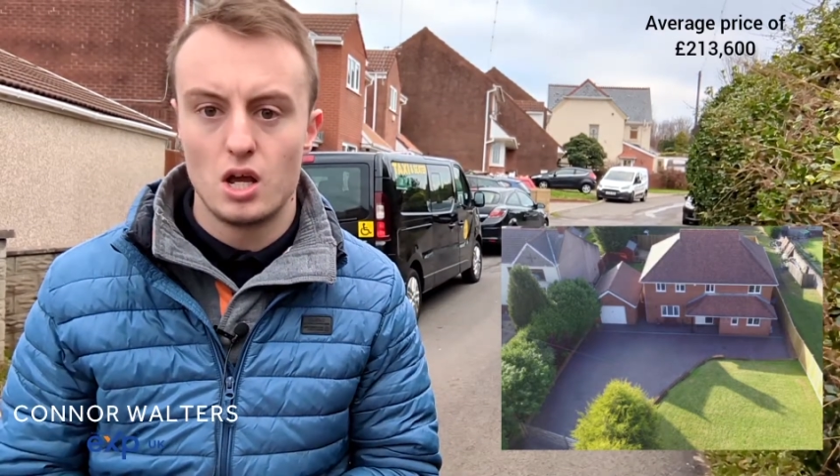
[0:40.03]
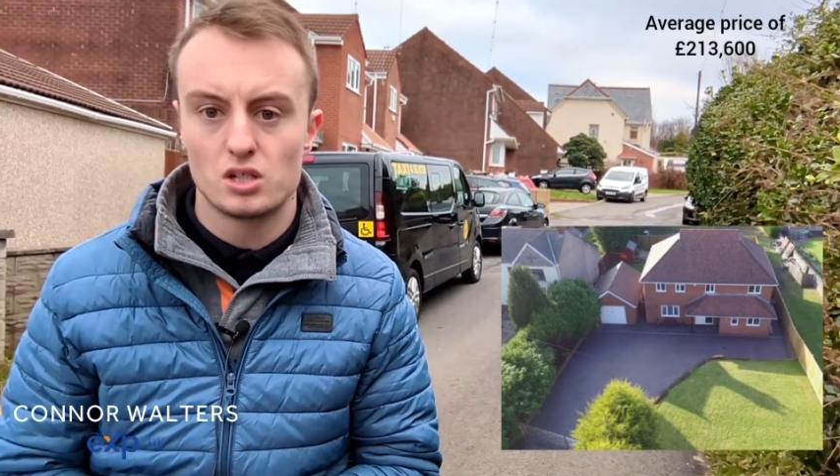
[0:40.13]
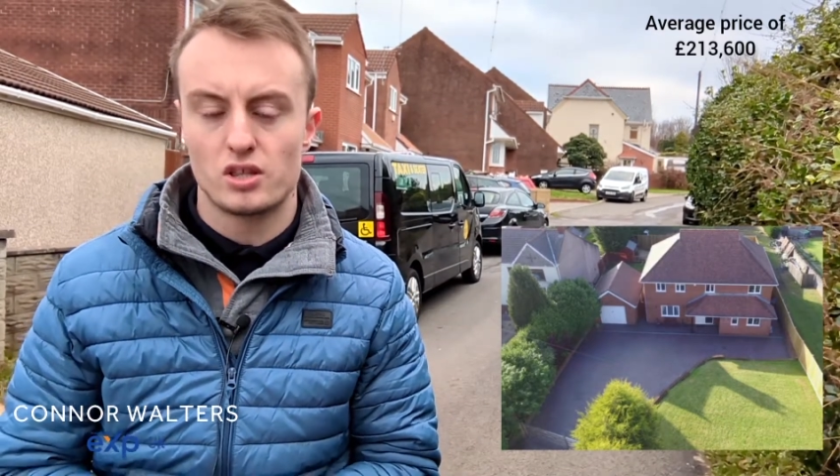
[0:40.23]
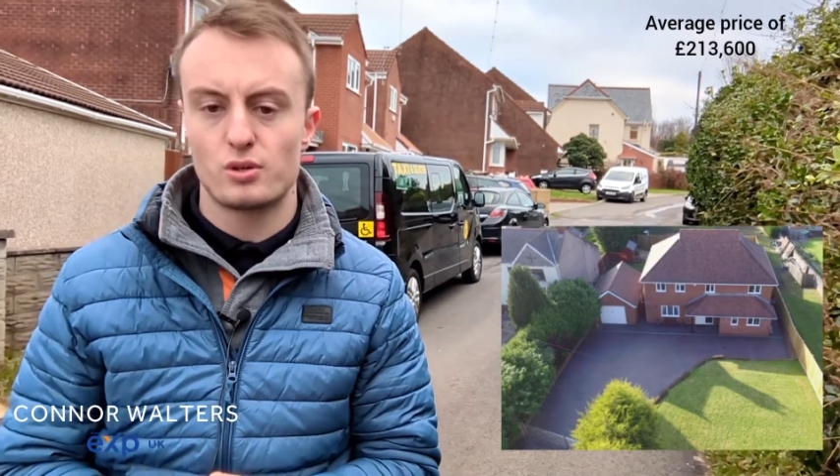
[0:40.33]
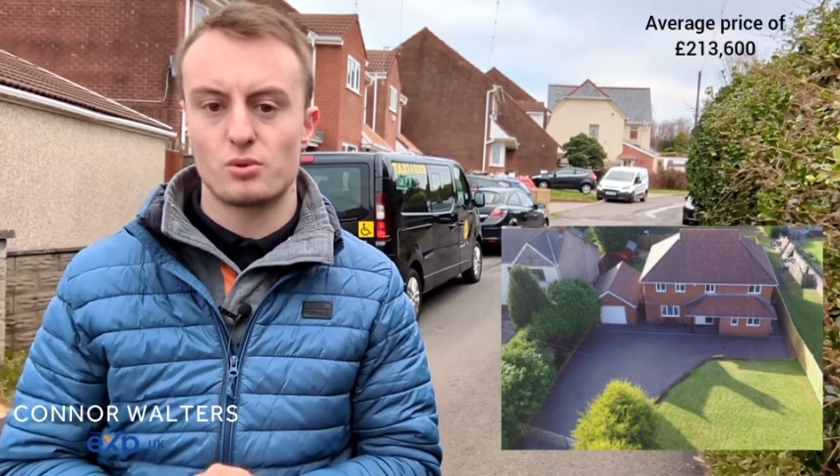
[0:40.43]

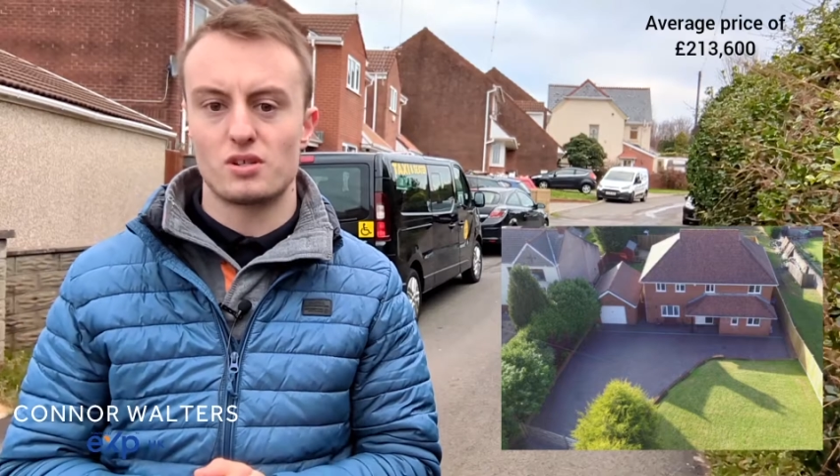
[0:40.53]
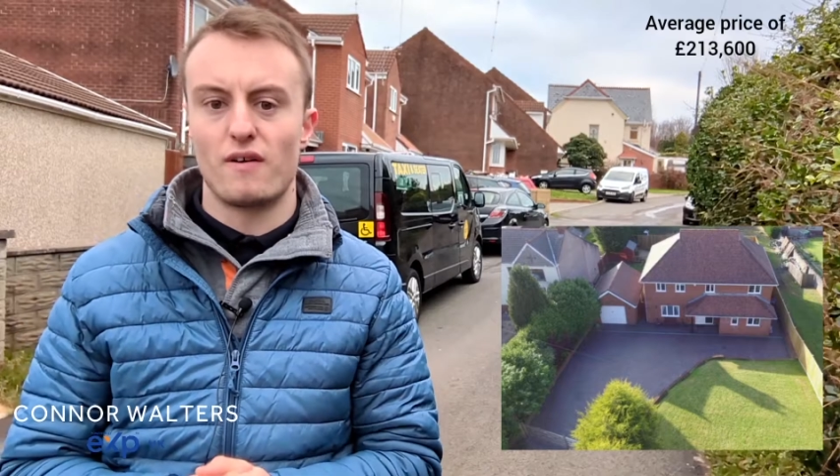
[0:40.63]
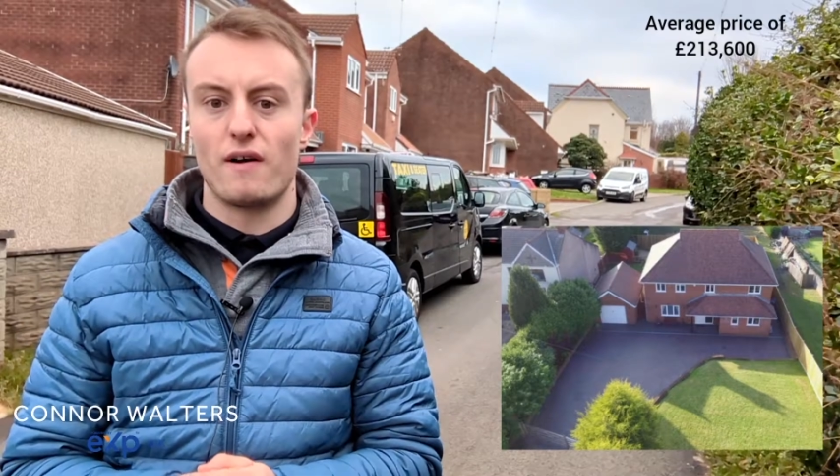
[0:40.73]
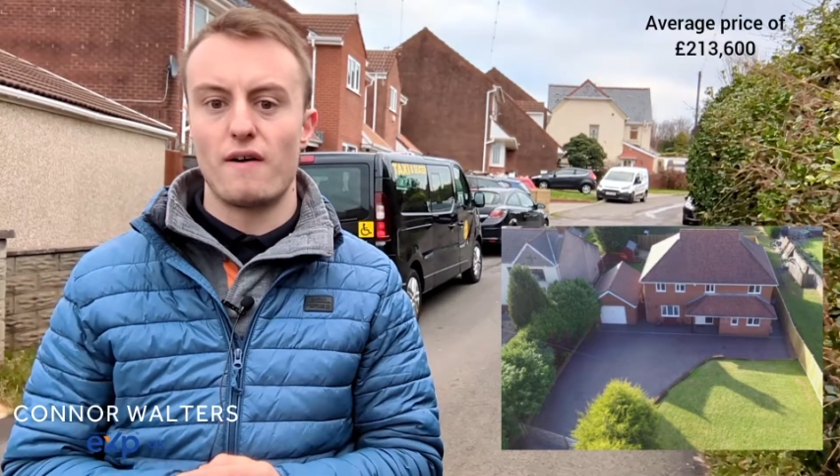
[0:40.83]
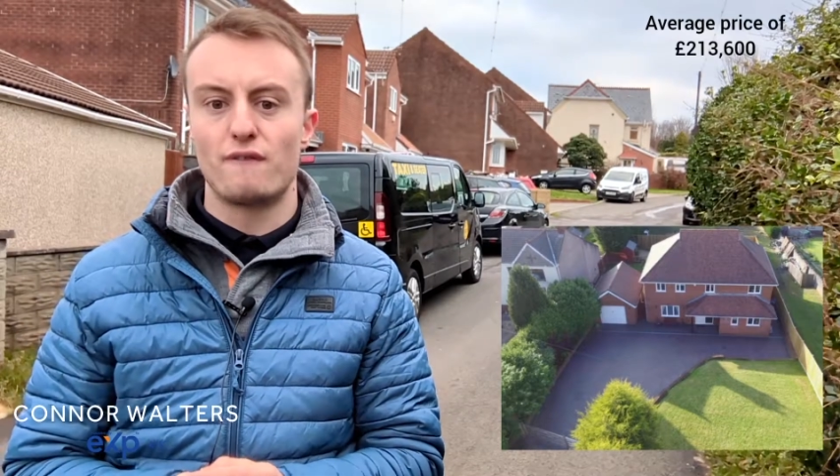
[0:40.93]
So this was
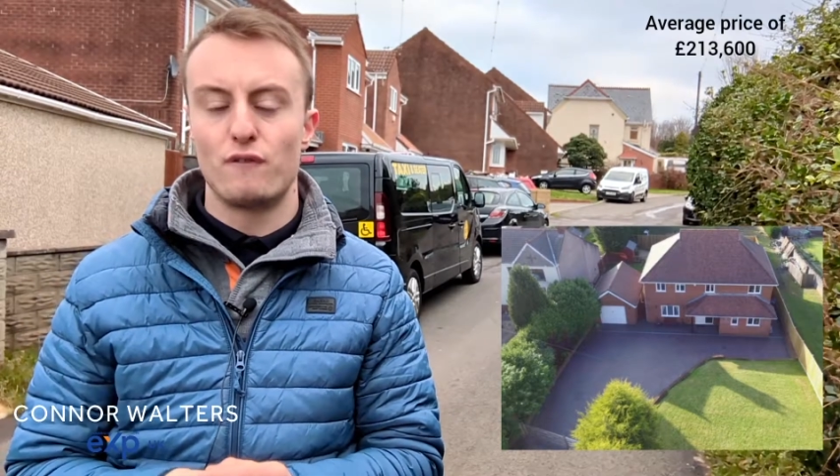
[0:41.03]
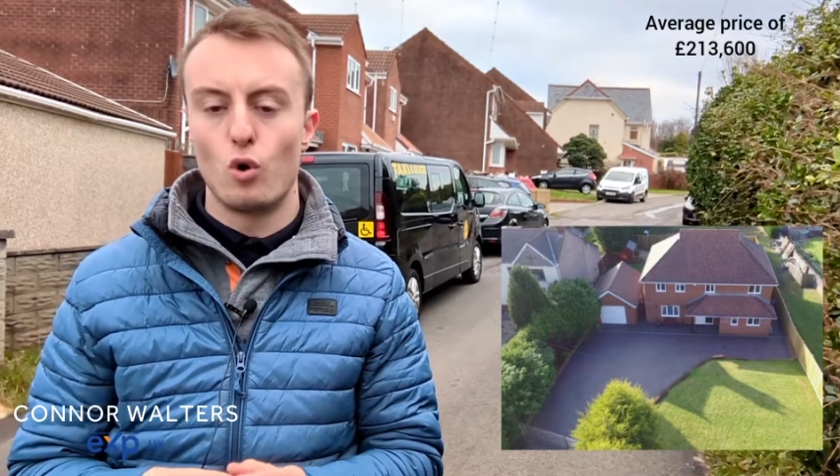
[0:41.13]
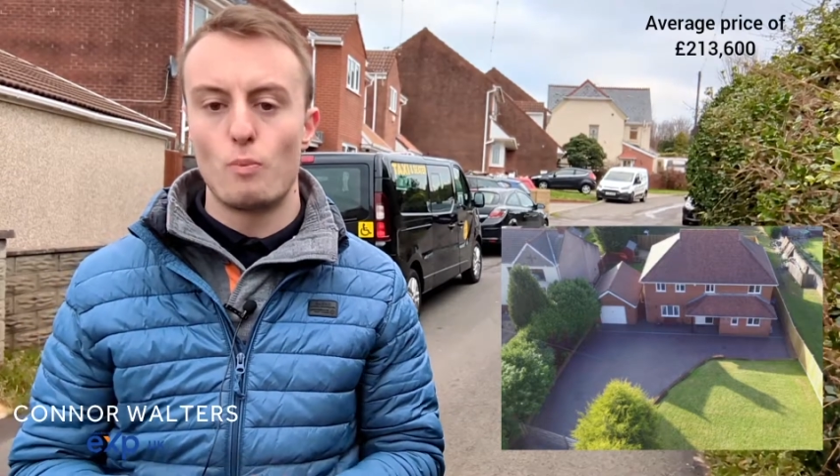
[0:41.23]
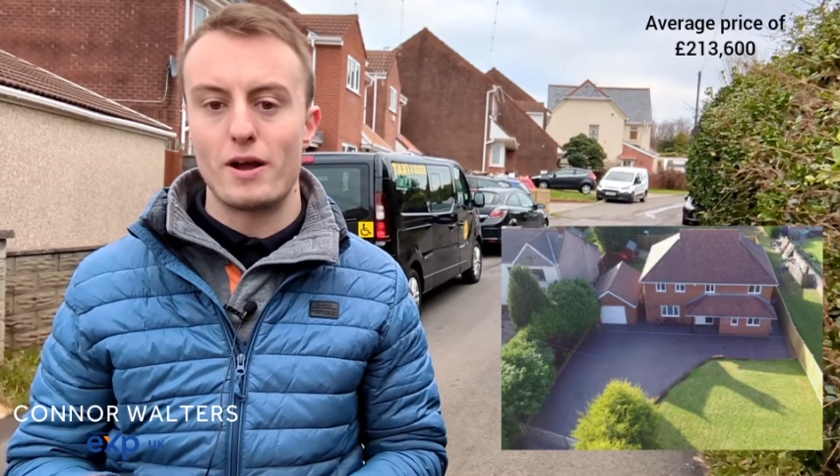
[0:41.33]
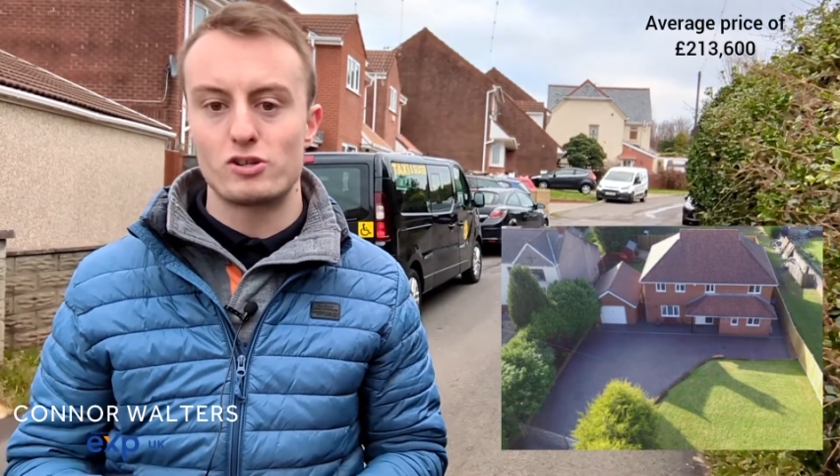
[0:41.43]
a
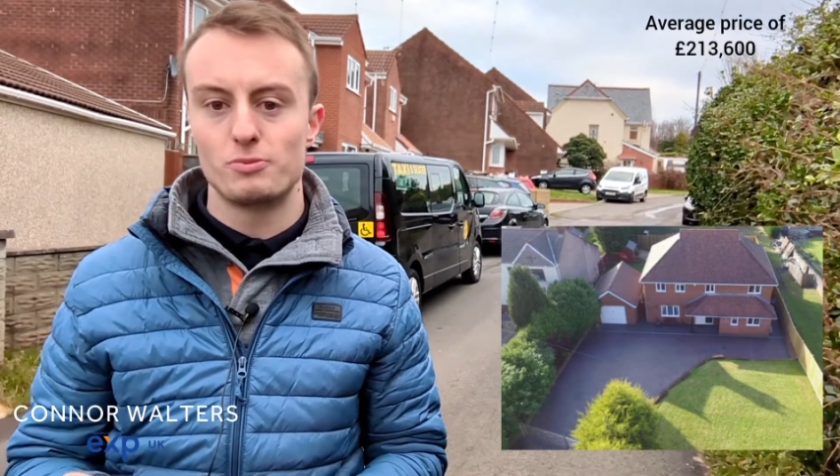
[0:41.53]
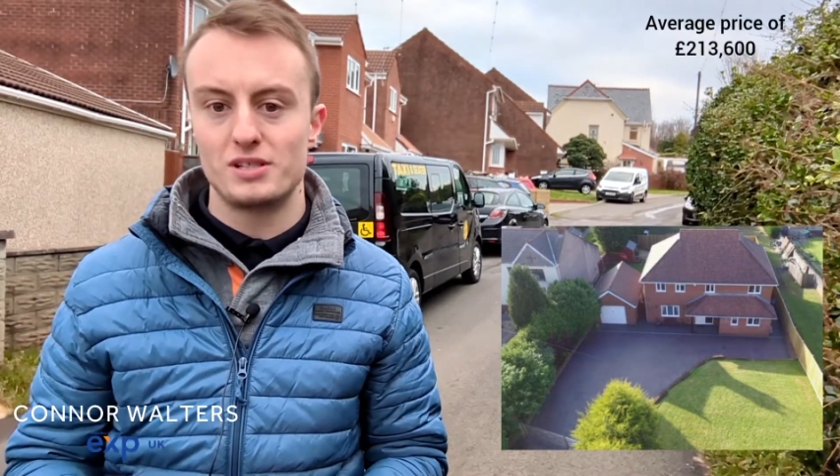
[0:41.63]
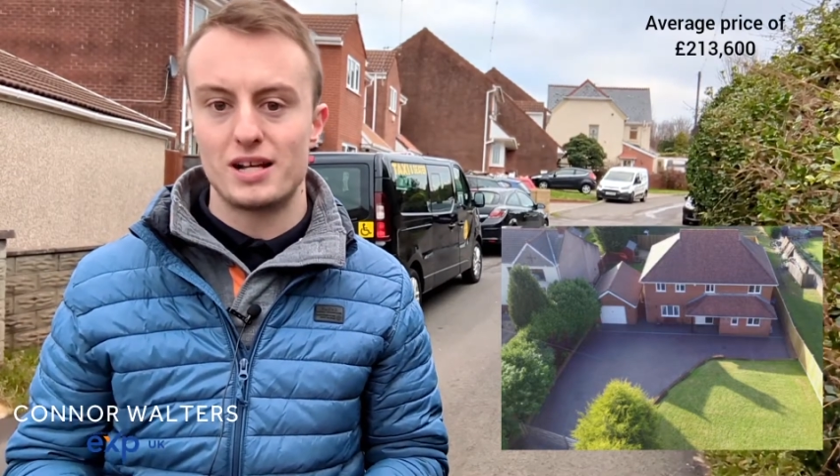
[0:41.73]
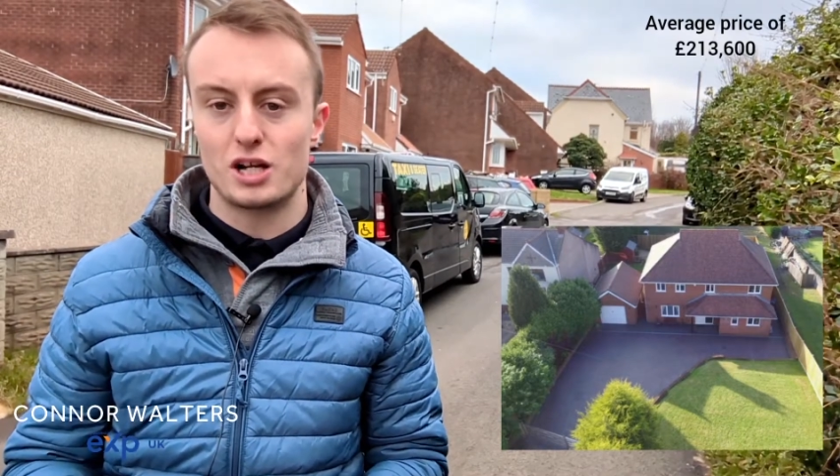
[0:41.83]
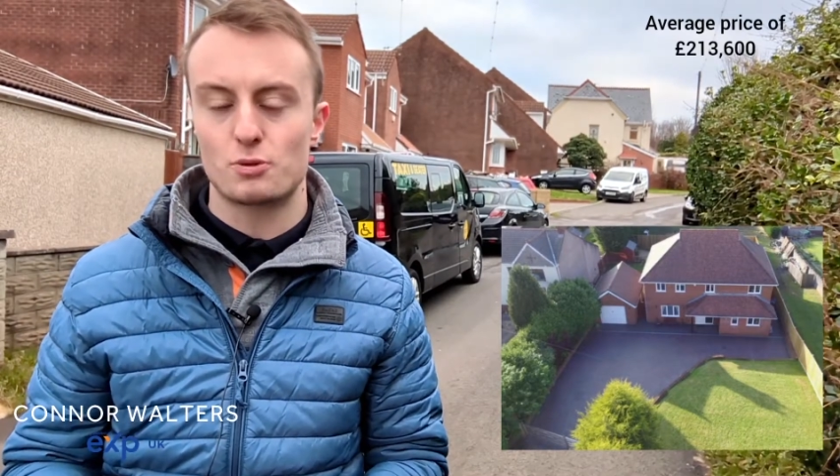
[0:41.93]
four-bedroom
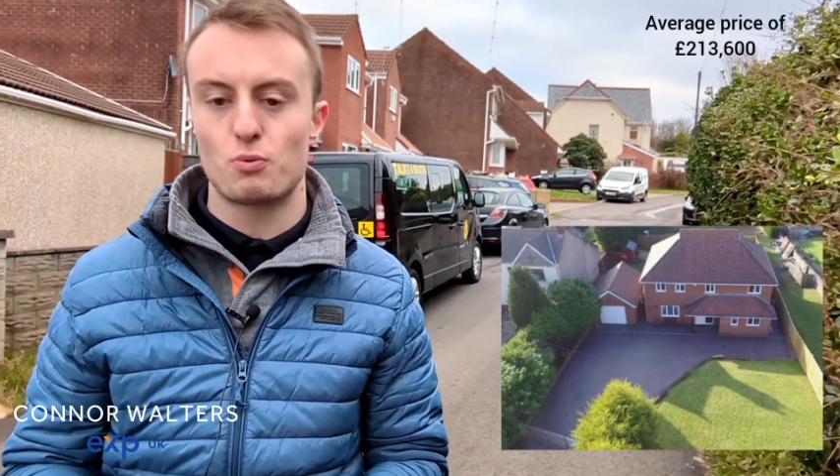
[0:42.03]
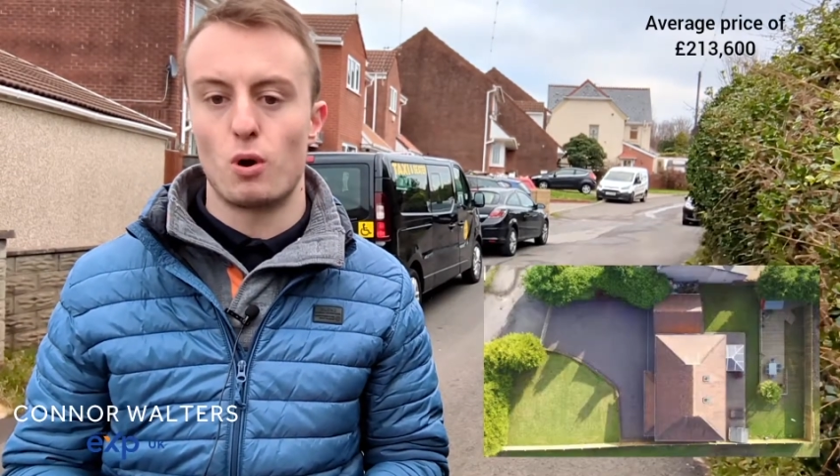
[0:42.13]
detached